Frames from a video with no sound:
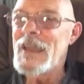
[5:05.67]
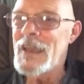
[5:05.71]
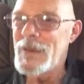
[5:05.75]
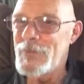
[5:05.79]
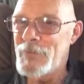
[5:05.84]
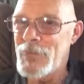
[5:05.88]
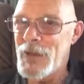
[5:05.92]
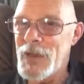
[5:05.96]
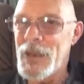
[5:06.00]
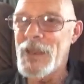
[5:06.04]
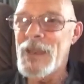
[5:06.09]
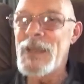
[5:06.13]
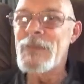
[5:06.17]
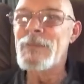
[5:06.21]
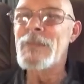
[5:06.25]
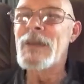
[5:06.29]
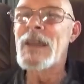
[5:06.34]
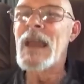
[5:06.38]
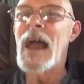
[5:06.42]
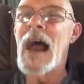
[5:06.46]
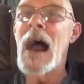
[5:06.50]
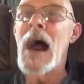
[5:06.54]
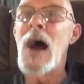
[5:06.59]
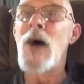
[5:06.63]
And believe
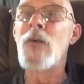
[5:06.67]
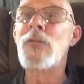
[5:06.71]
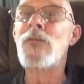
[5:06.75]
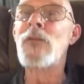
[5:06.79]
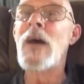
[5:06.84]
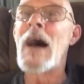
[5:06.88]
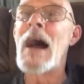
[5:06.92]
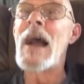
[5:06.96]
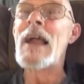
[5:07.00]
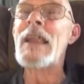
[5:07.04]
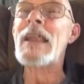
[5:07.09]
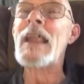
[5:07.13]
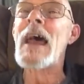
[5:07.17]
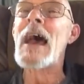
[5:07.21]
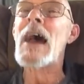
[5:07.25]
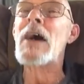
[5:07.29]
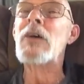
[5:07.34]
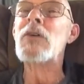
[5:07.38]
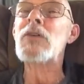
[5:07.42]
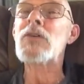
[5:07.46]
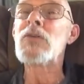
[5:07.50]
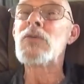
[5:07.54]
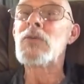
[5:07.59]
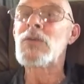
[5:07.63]
me, I'll find
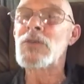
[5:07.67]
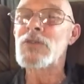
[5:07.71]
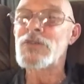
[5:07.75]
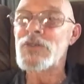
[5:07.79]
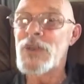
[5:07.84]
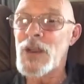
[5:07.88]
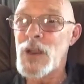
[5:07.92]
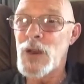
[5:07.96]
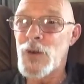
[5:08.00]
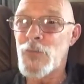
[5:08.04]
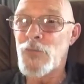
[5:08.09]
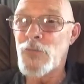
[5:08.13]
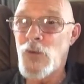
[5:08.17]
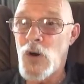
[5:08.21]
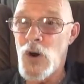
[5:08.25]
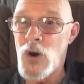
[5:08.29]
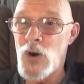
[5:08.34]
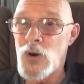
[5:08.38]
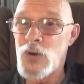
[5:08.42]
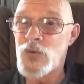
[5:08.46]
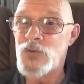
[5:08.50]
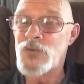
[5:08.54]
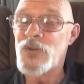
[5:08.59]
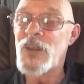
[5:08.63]
out who was there
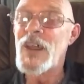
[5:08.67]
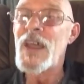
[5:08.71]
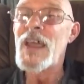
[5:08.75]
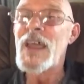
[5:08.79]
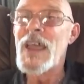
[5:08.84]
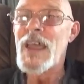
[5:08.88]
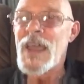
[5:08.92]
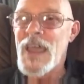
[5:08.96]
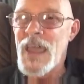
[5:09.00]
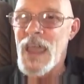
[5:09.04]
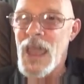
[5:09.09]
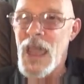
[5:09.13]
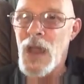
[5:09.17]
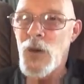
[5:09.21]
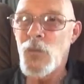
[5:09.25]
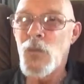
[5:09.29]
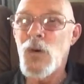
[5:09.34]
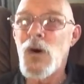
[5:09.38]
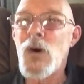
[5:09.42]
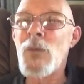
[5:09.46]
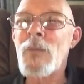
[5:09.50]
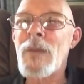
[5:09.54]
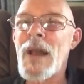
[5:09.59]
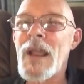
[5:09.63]
first.
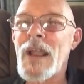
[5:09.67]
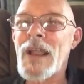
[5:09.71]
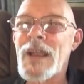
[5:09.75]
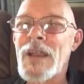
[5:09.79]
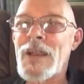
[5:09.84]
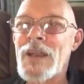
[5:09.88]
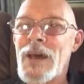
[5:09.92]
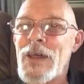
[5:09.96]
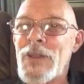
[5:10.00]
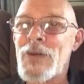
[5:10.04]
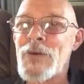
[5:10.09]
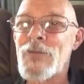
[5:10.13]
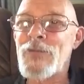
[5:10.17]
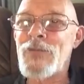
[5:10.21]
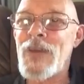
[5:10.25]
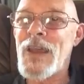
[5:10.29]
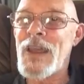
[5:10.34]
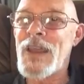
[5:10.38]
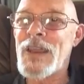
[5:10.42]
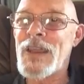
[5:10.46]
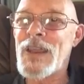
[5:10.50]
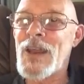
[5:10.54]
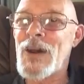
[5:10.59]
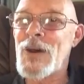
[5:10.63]
And we'll make another
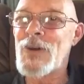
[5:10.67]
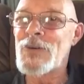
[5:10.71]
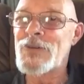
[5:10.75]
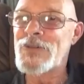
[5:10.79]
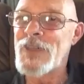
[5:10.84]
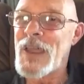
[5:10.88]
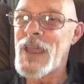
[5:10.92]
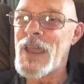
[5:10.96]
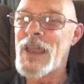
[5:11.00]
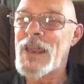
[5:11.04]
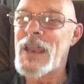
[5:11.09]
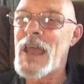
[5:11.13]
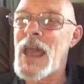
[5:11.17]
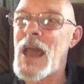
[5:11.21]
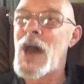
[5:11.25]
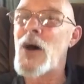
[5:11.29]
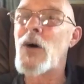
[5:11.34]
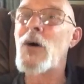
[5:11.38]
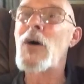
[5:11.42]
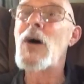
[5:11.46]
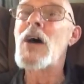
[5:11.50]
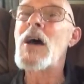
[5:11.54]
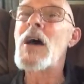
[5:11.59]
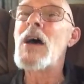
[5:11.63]
video saying
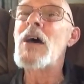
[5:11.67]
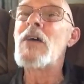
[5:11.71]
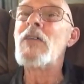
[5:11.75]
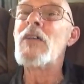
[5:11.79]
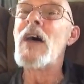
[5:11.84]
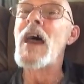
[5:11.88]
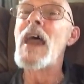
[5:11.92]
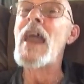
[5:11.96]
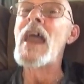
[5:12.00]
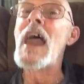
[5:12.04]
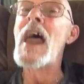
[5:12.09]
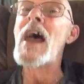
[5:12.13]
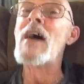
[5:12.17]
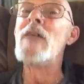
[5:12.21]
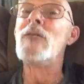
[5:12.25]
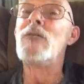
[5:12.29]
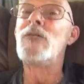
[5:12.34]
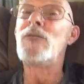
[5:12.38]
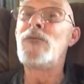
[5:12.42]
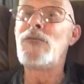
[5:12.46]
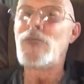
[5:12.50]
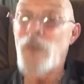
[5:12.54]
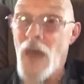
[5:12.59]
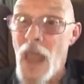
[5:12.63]
how they
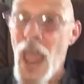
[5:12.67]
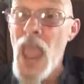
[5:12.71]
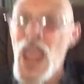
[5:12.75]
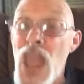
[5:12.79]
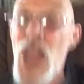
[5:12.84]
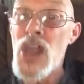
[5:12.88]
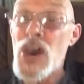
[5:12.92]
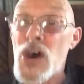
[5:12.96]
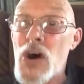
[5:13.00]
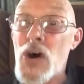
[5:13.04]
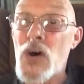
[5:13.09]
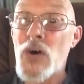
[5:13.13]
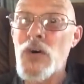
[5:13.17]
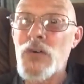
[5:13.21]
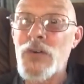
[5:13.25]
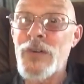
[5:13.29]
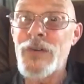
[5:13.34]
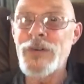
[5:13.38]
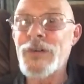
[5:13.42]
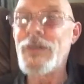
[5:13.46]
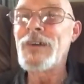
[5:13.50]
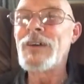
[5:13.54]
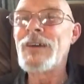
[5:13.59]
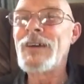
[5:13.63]
have
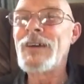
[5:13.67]
failed.